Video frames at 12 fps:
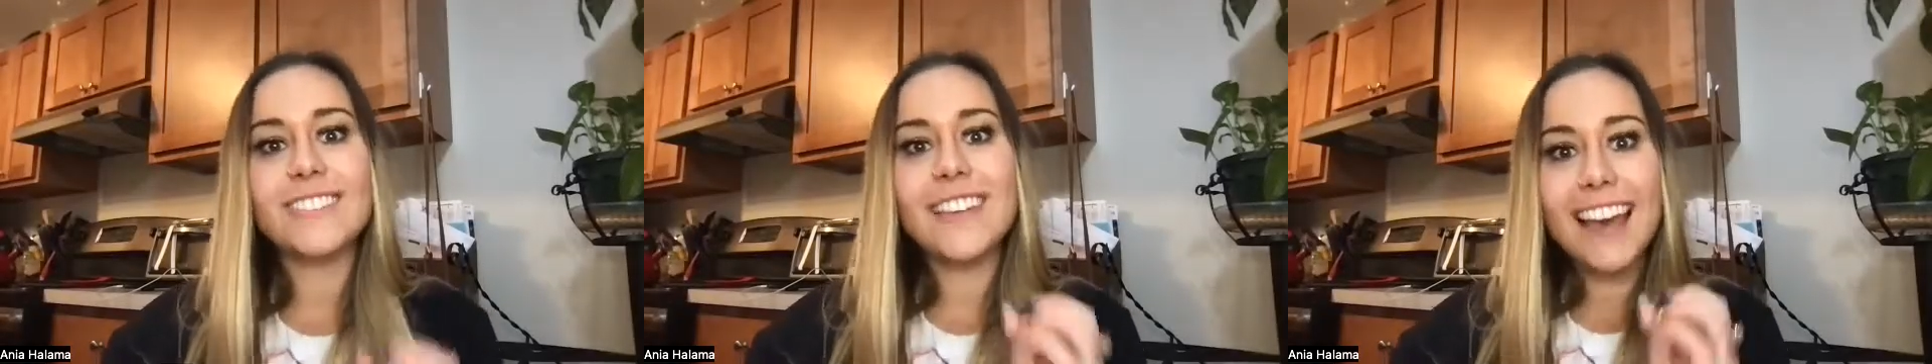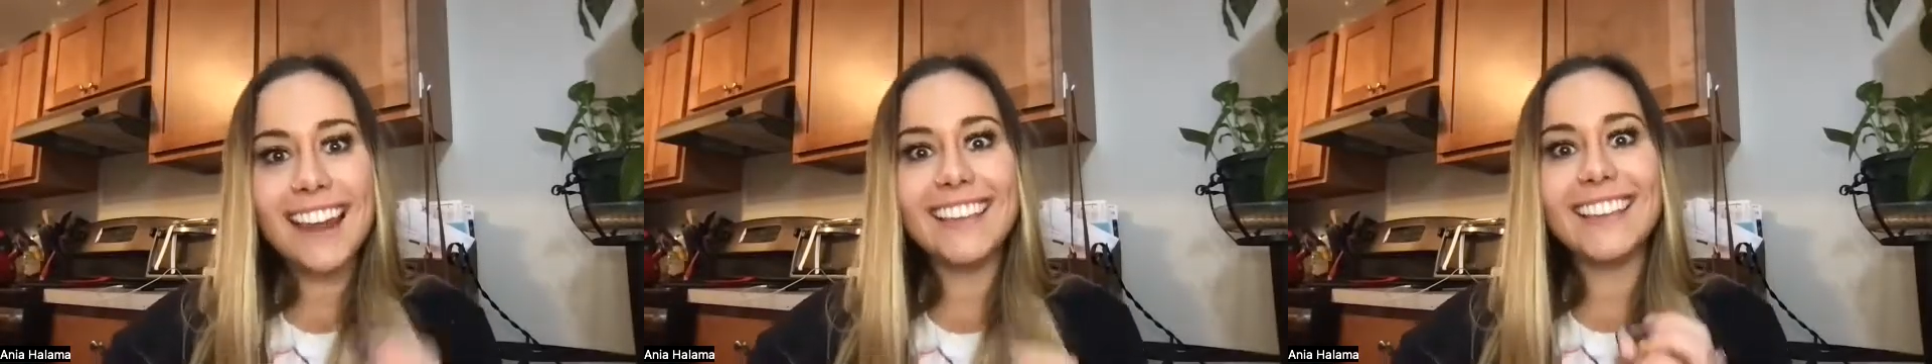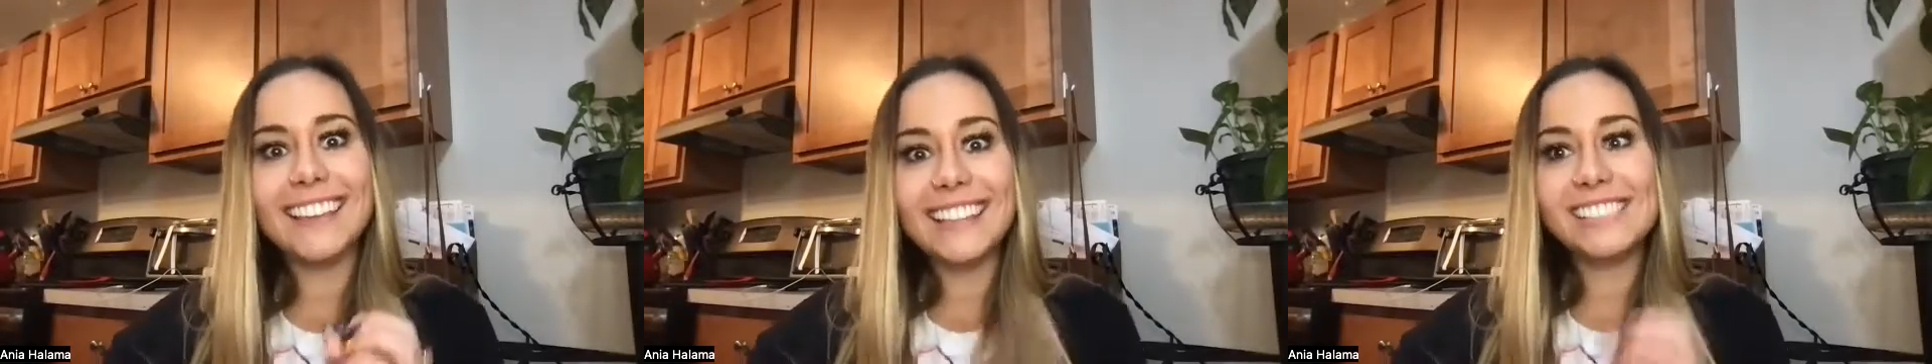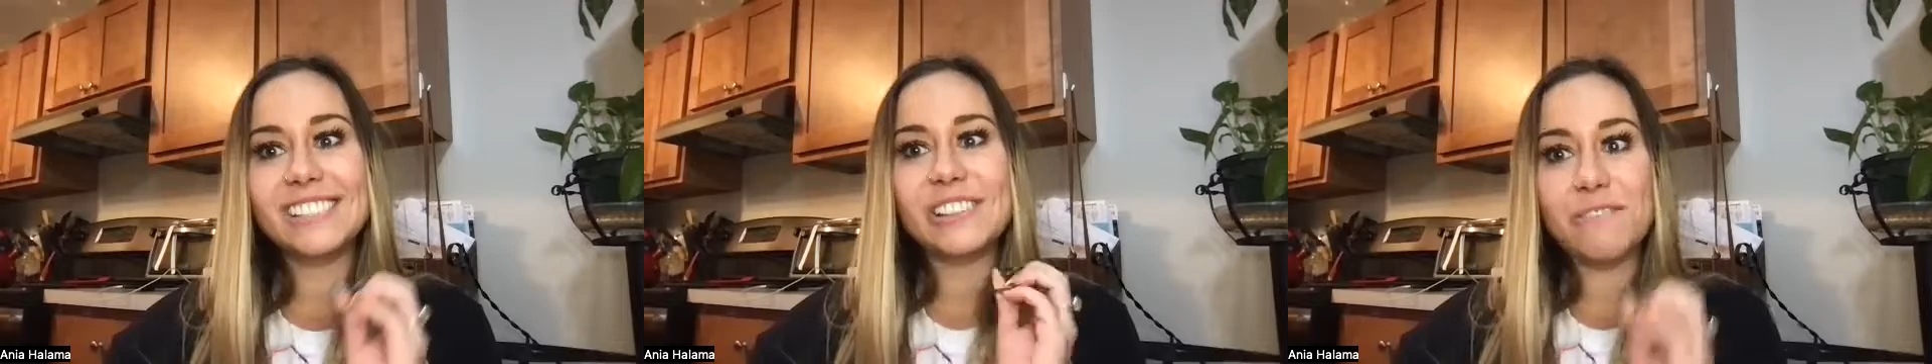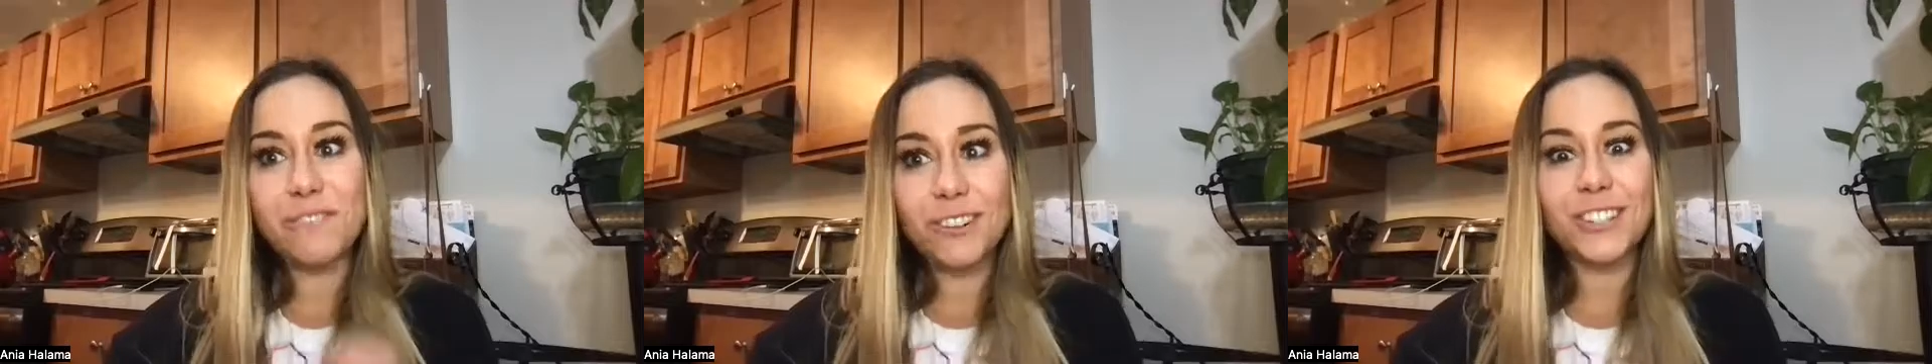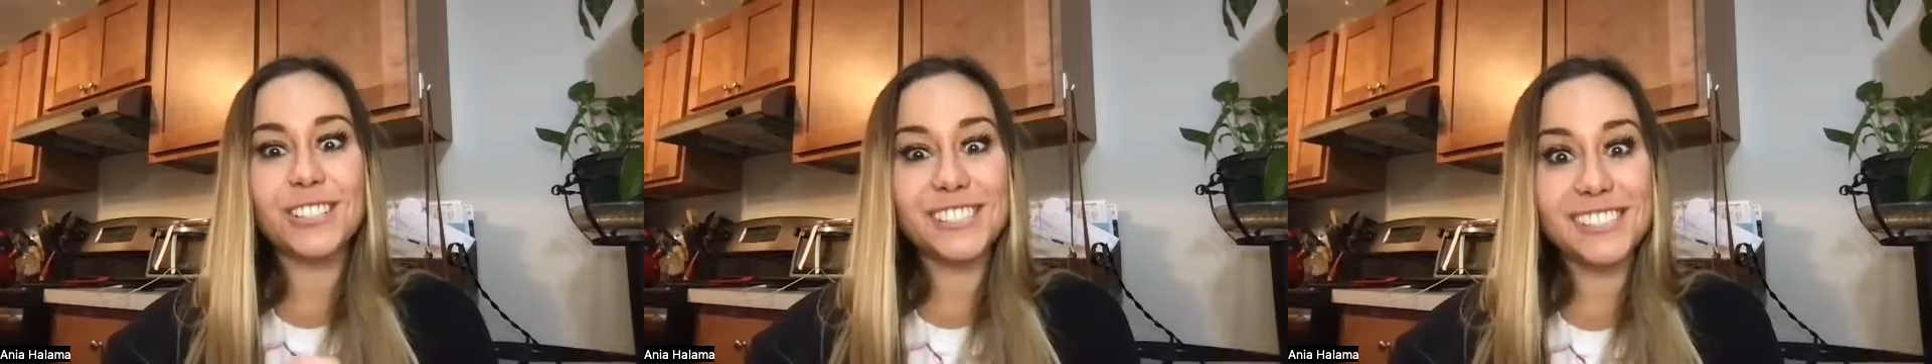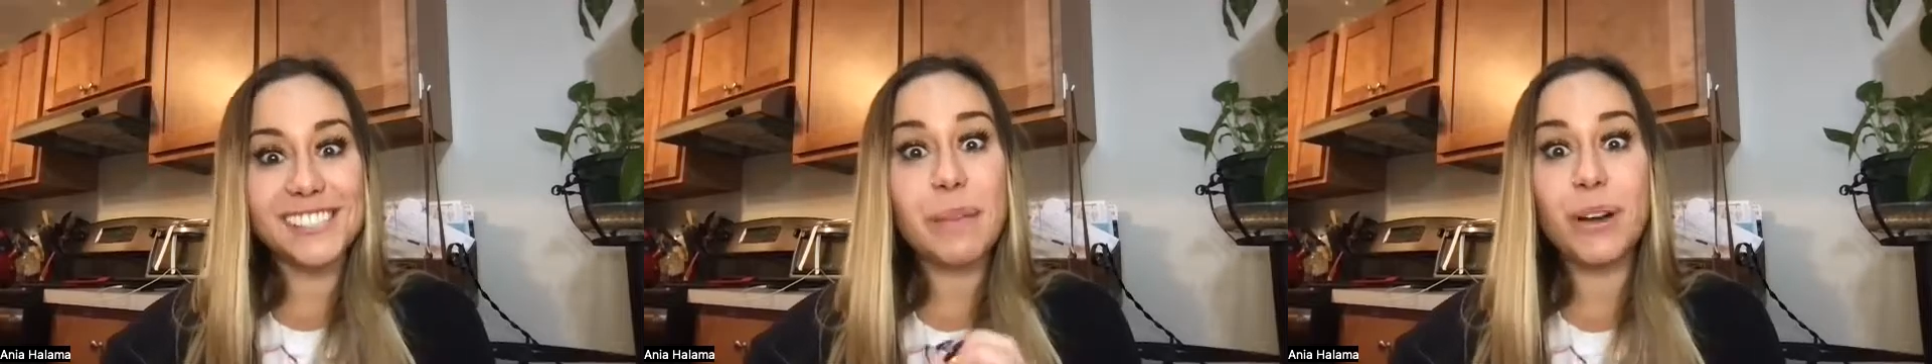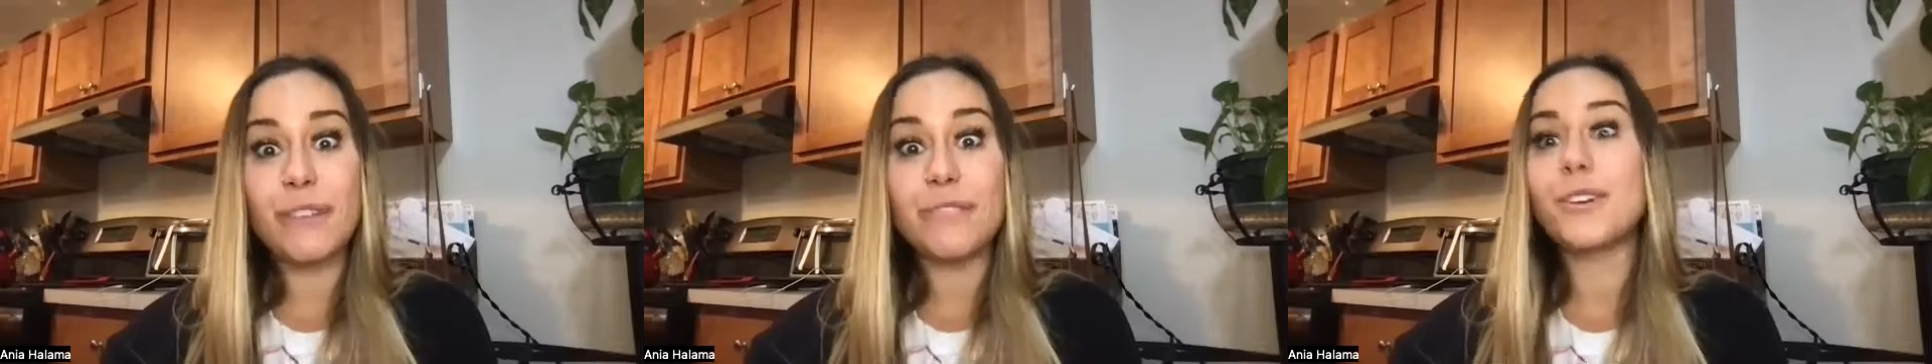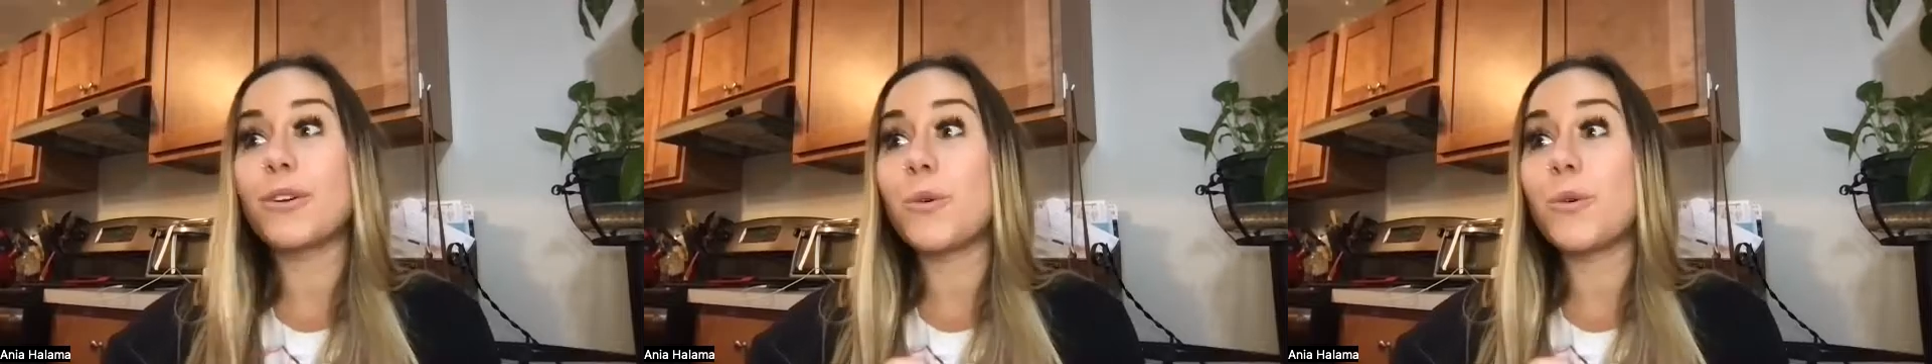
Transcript: That is the first step of